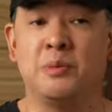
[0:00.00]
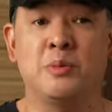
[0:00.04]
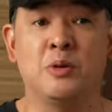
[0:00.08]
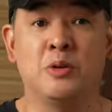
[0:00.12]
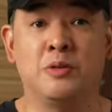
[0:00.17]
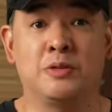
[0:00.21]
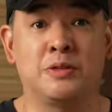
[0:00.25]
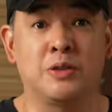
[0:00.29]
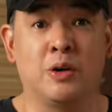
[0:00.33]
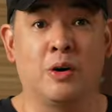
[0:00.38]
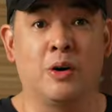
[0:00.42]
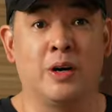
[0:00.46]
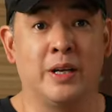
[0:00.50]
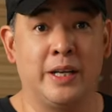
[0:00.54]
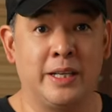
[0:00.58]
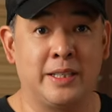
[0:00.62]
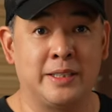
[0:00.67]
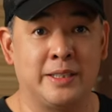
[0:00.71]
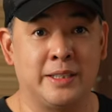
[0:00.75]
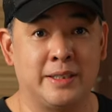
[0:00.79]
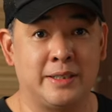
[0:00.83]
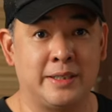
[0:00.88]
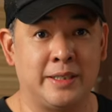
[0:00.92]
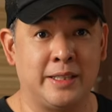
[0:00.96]
removes all
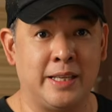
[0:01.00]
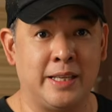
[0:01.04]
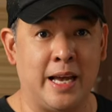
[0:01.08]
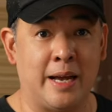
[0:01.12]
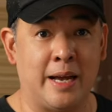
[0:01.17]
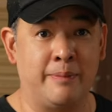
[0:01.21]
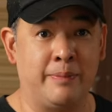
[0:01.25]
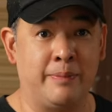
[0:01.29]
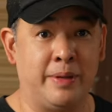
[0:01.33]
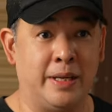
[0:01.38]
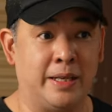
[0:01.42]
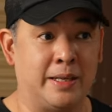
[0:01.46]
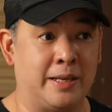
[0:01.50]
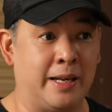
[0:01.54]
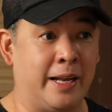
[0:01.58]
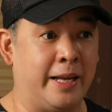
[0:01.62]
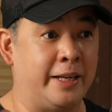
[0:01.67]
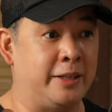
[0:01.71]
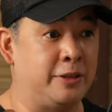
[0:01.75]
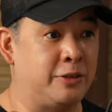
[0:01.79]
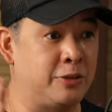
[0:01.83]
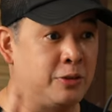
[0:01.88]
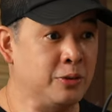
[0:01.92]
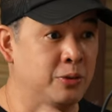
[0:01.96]
existing ambient
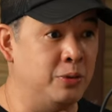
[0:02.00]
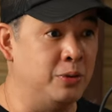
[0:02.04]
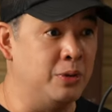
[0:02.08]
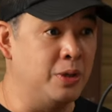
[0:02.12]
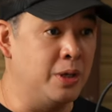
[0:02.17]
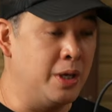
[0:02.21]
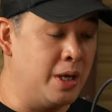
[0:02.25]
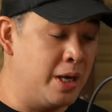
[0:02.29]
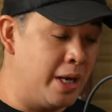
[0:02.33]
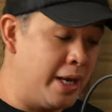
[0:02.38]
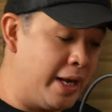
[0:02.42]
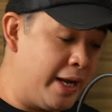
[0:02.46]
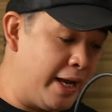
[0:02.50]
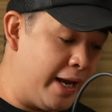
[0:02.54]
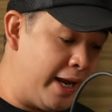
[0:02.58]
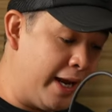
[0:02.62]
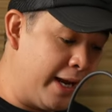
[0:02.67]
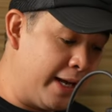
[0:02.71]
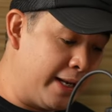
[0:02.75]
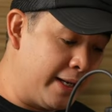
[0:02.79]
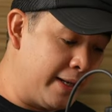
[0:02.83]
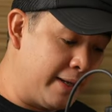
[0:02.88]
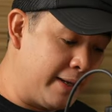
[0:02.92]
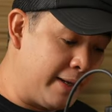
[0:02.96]
light too.
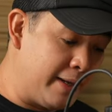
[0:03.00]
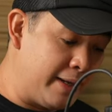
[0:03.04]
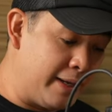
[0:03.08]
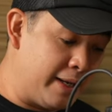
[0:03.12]
And